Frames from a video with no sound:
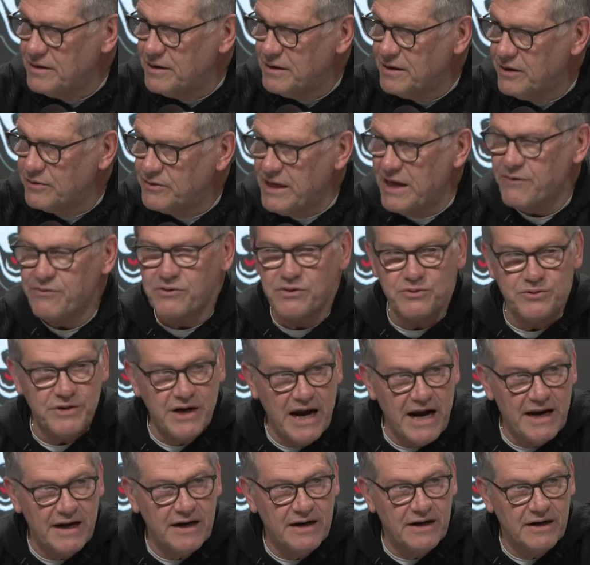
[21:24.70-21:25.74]
you know, they've
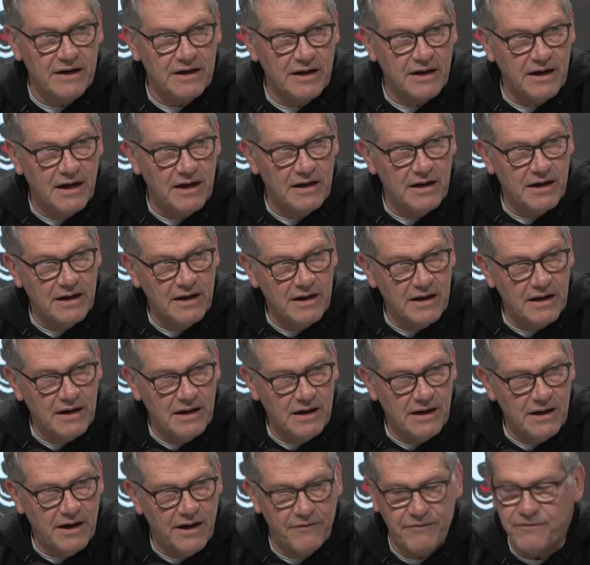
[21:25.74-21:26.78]
created a
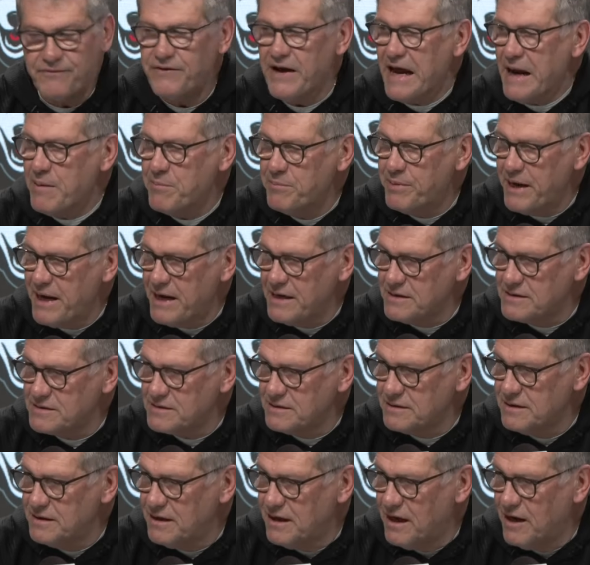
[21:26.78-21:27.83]
fan base
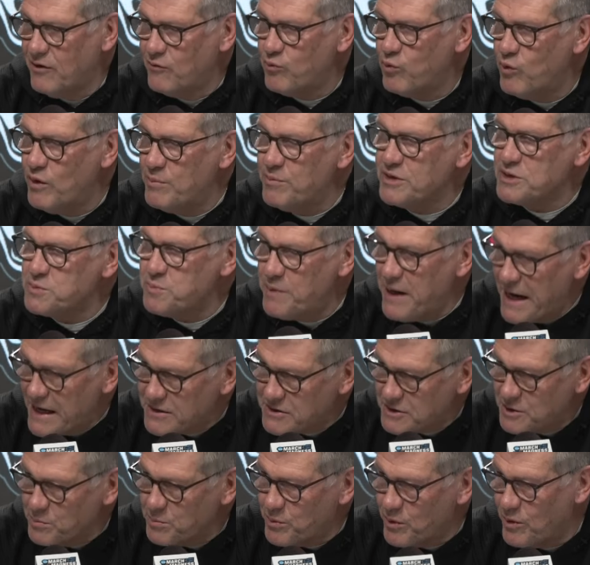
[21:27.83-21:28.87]
of women's
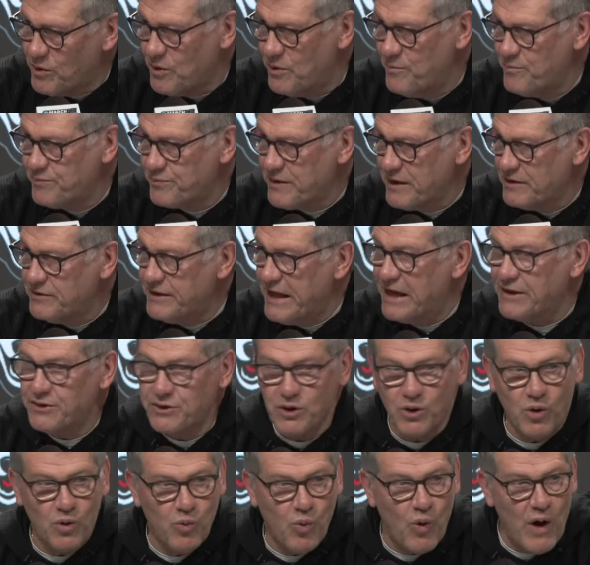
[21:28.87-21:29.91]
basketball that
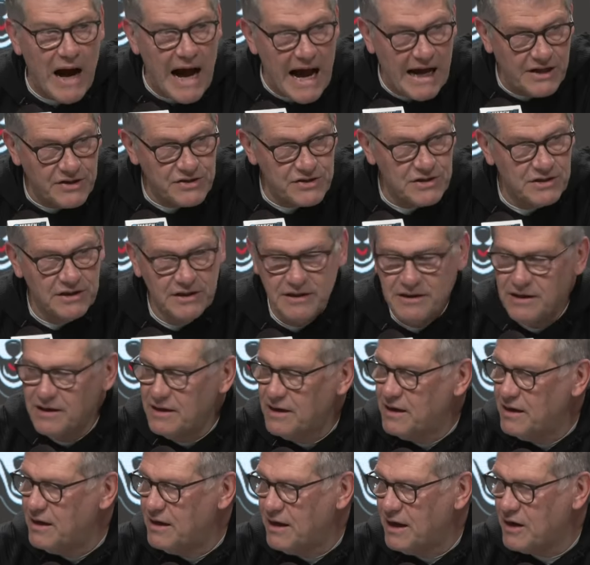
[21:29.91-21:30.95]
they'll watch
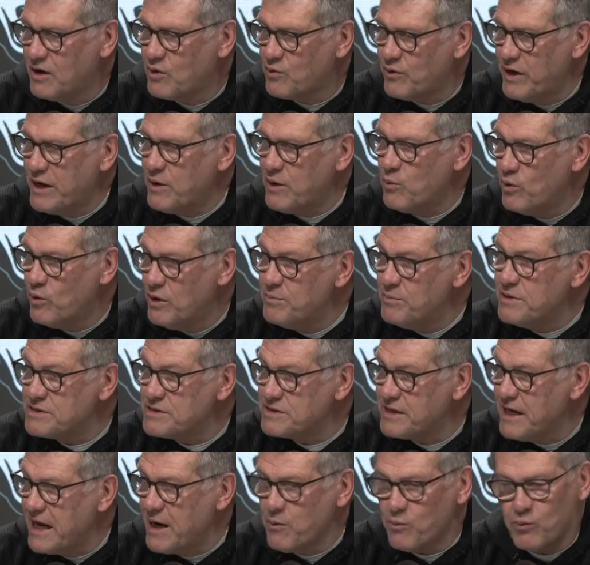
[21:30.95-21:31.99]
a great women's
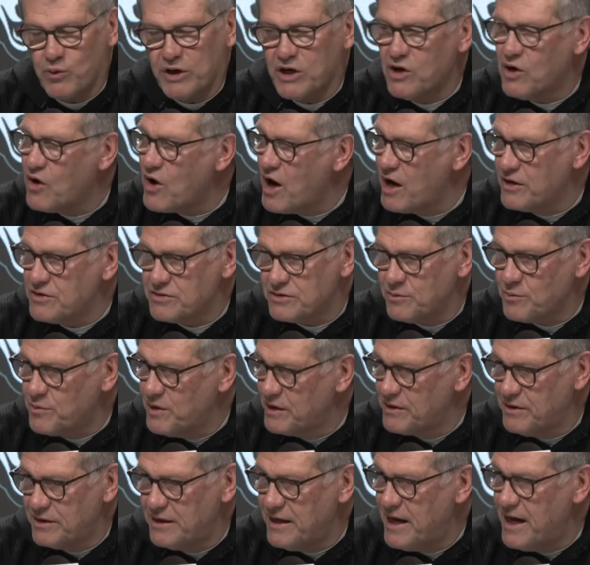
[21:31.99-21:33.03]
game, regardless of
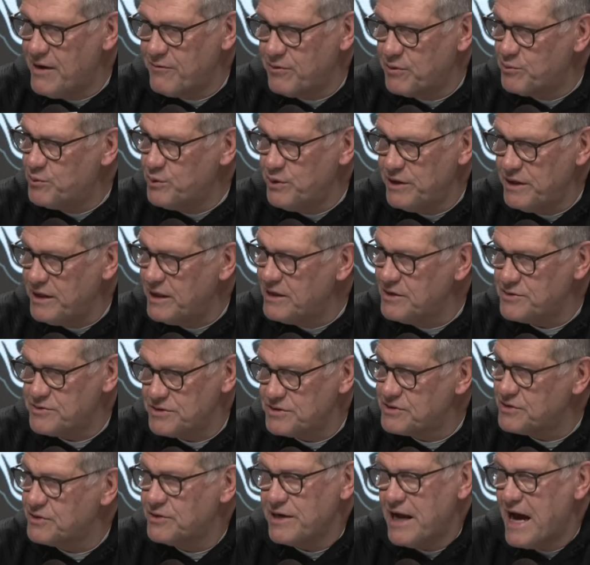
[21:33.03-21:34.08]
whether they have a rooting
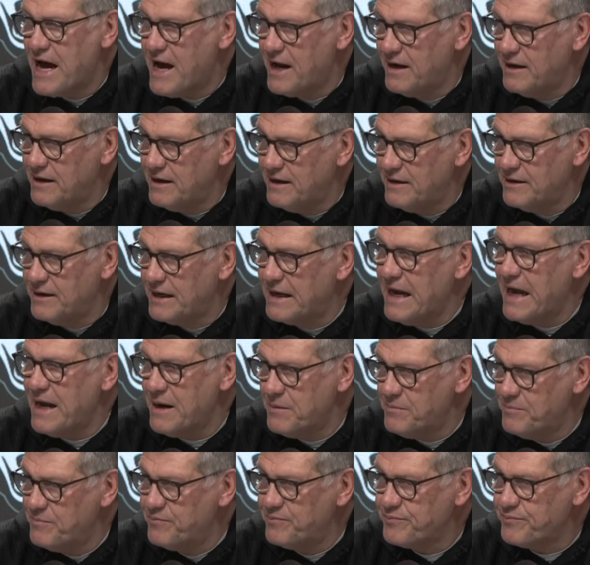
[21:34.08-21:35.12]
interest or not in the game,
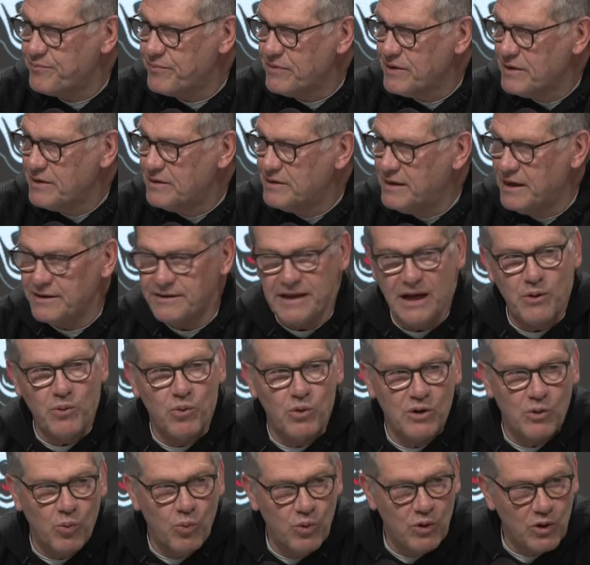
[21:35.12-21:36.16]
that they
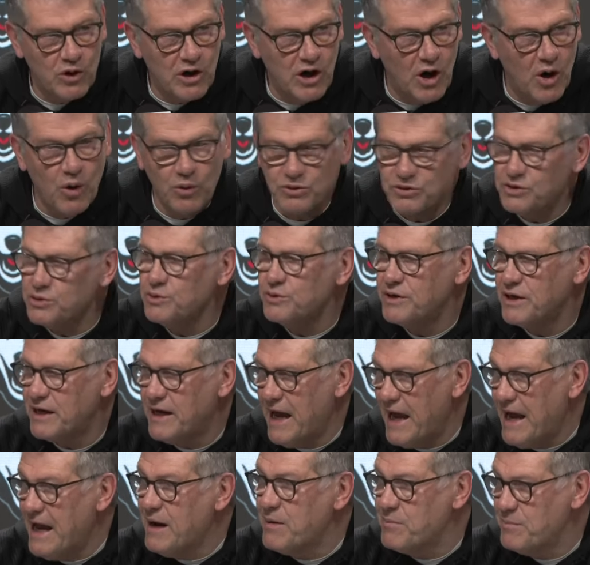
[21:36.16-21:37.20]
will go to the
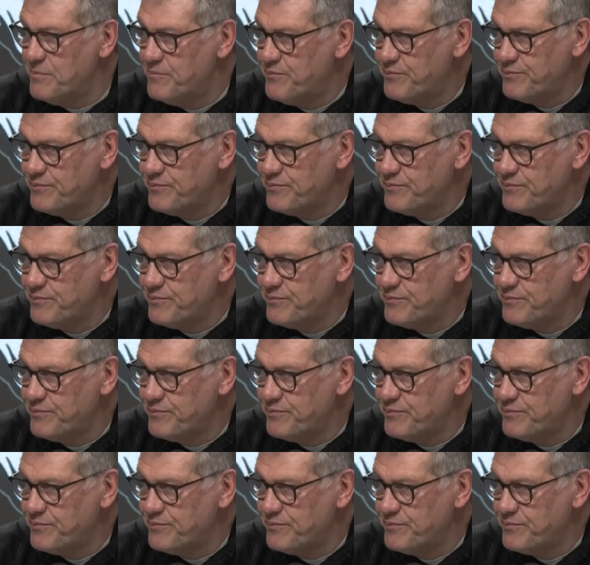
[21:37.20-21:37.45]
game,